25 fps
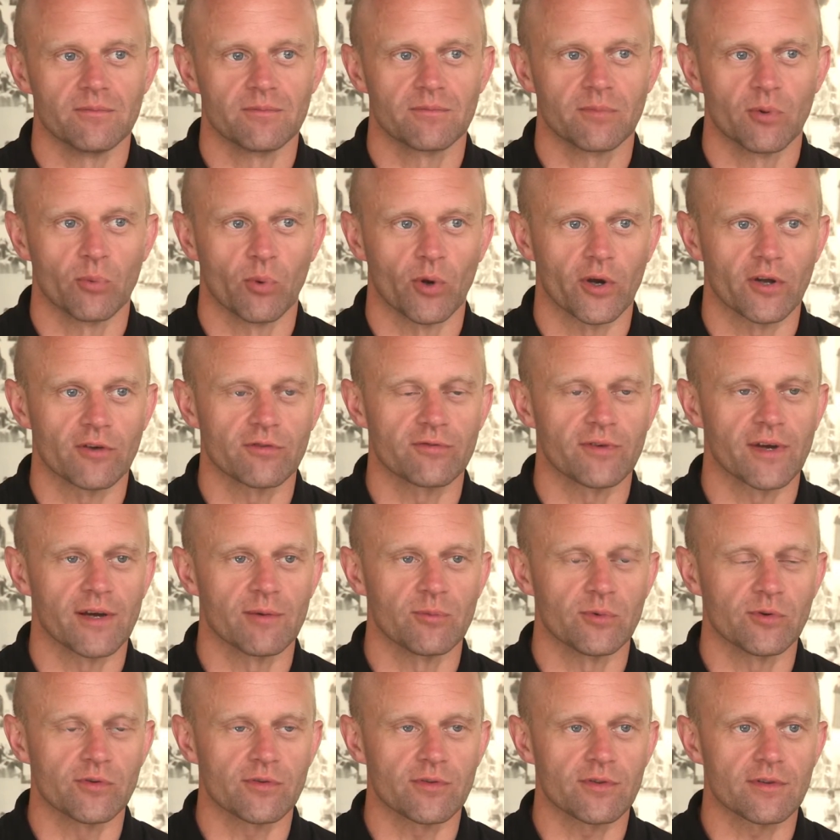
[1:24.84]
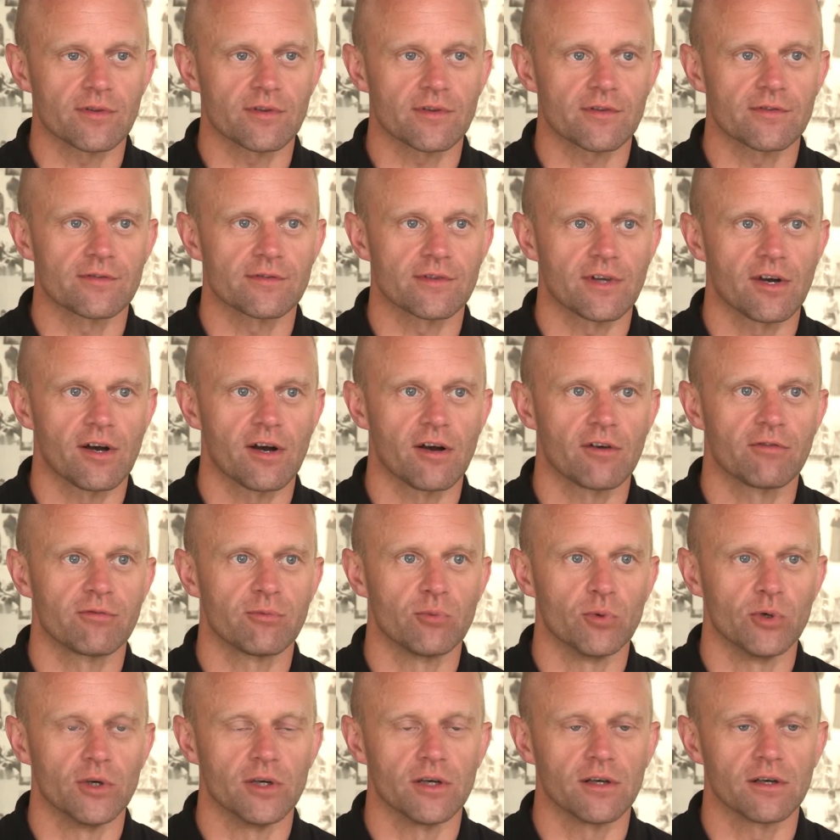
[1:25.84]
But what I found was that the staff
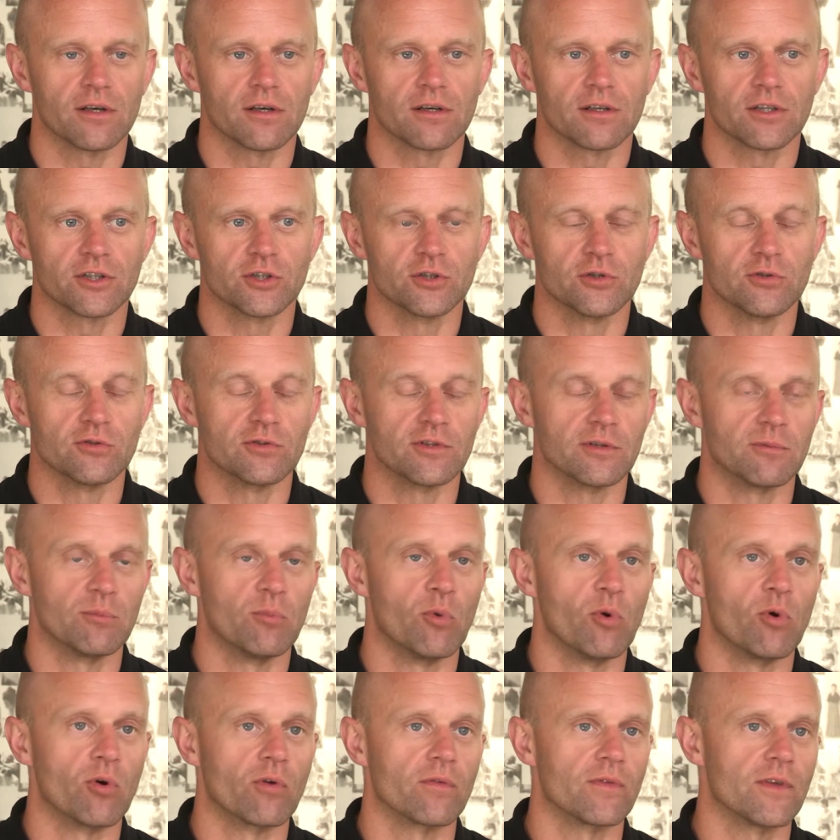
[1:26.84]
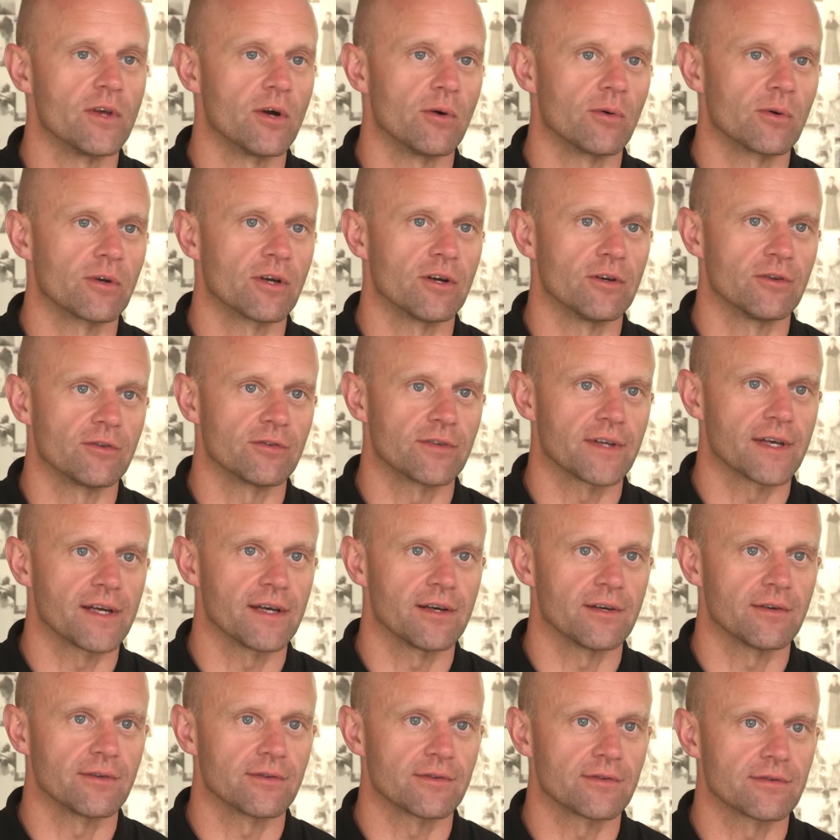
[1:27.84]
were using more of the old cotton
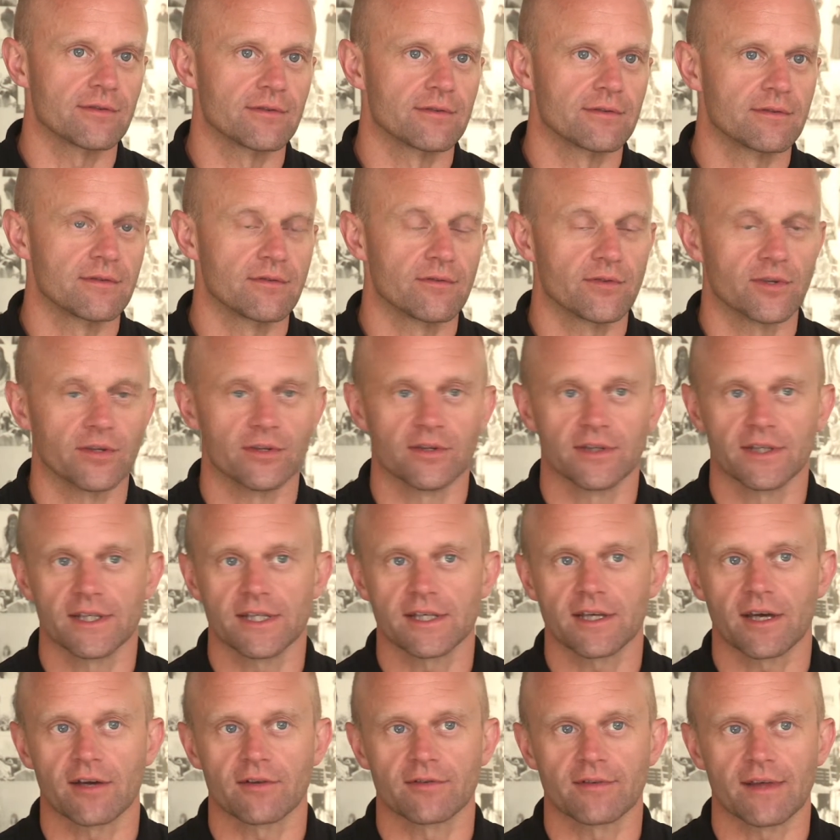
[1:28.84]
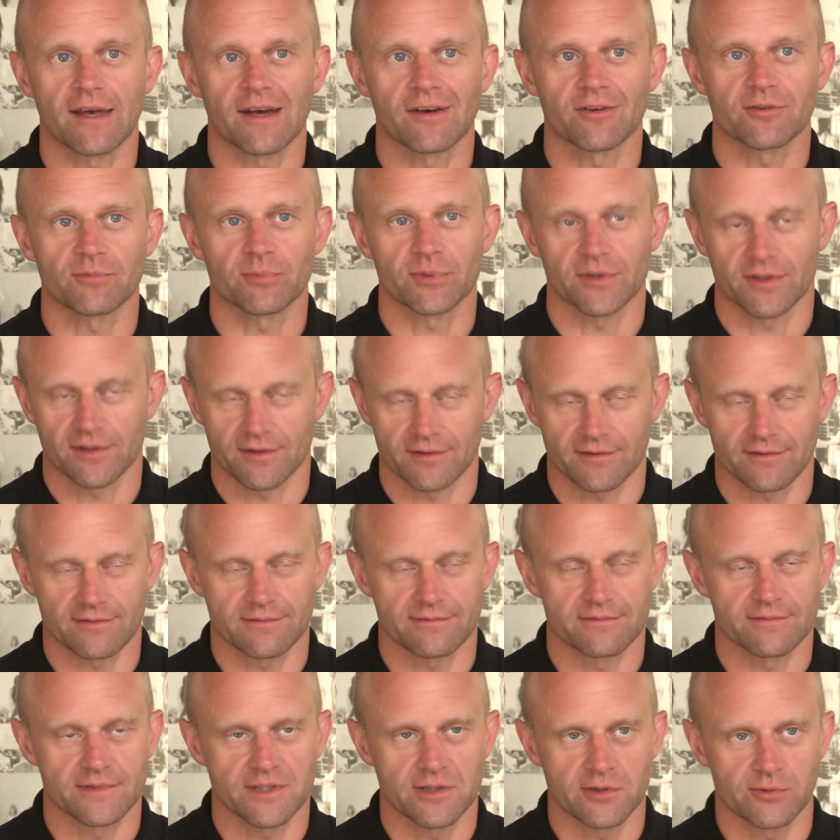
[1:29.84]
towels than the EcoTowels, because
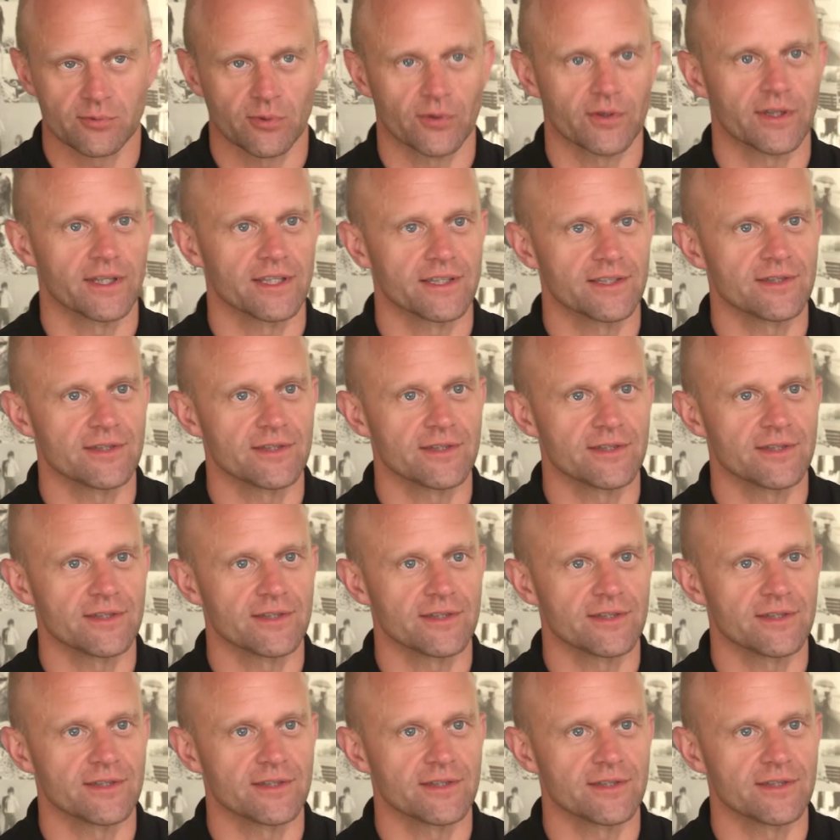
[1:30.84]
it's what they're